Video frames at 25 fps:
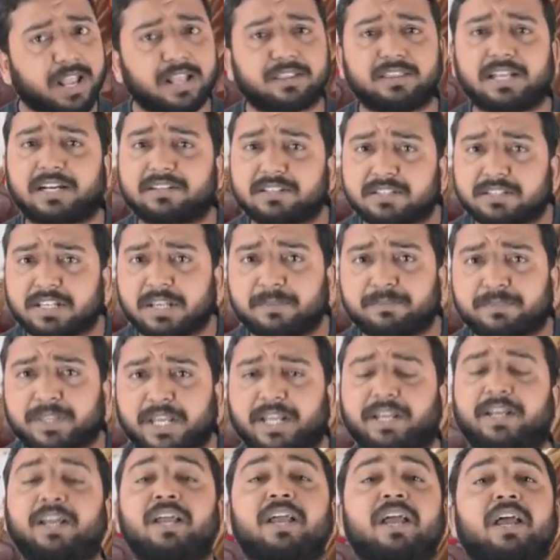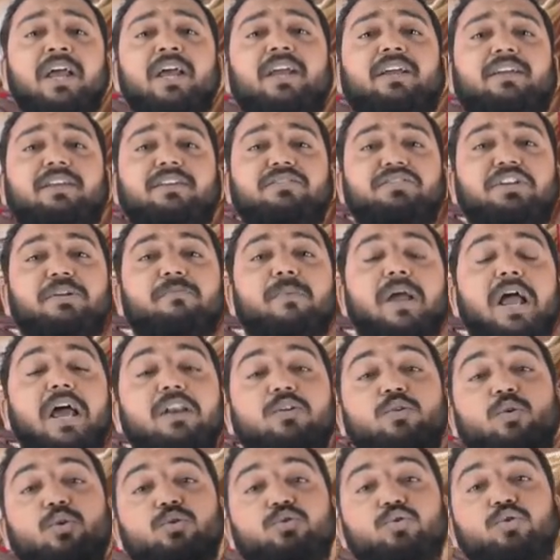Now the same thing, Christy
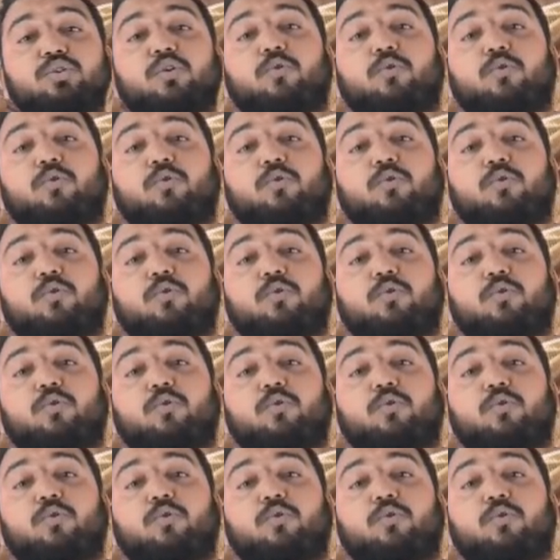Mahan goes to